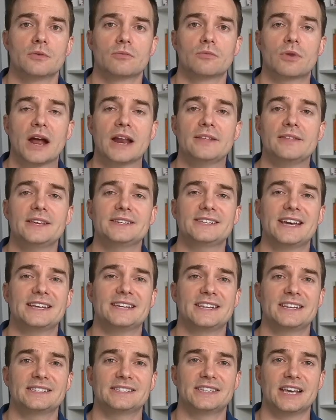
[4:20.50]
Writing these
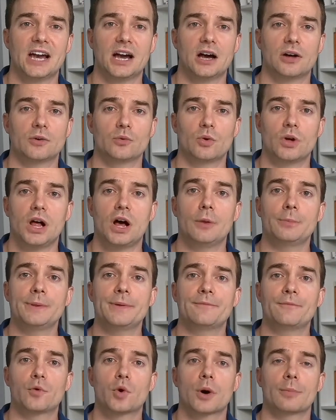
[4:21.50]
ideas down will help
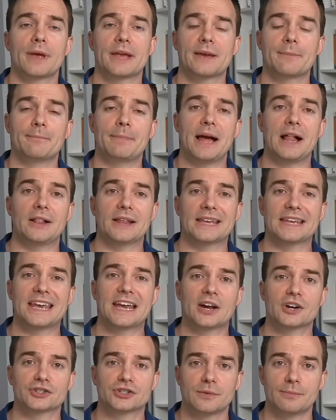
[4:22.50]
them form a compelling
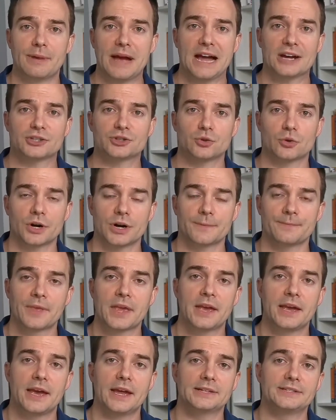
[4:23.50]
character backstory.
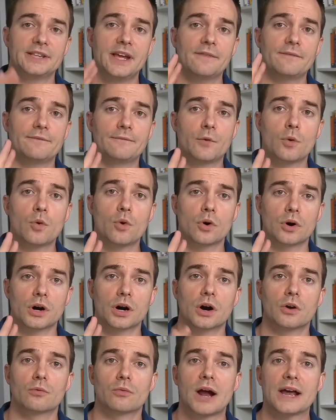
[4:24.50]
In step
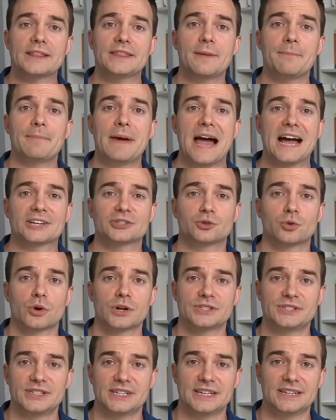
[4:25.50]
4, write the
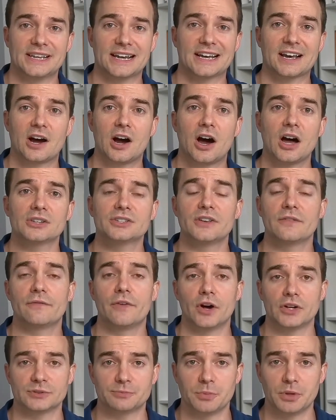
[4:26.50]
backstory scene that caused the
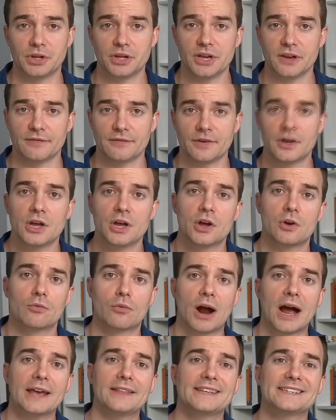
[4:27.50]
false belief.
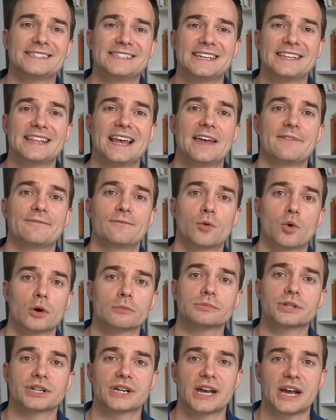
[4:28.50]
Writing a scene that
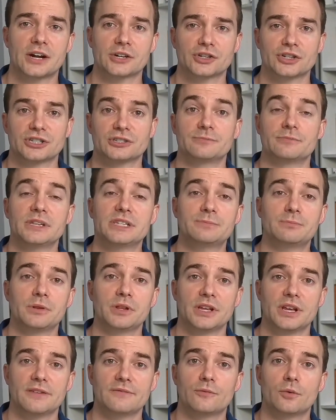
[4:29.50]
informed your character's
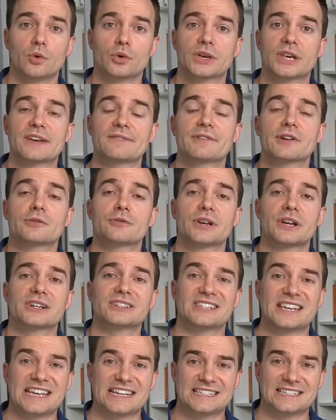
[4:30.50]
misbelief will give your
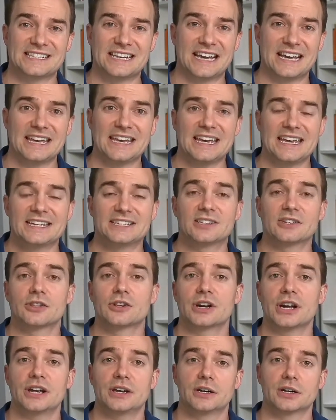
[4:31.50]
readers insight into
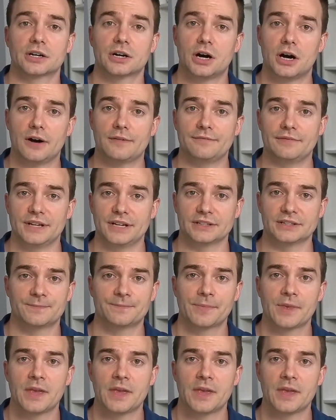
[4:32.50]
their inner conflict.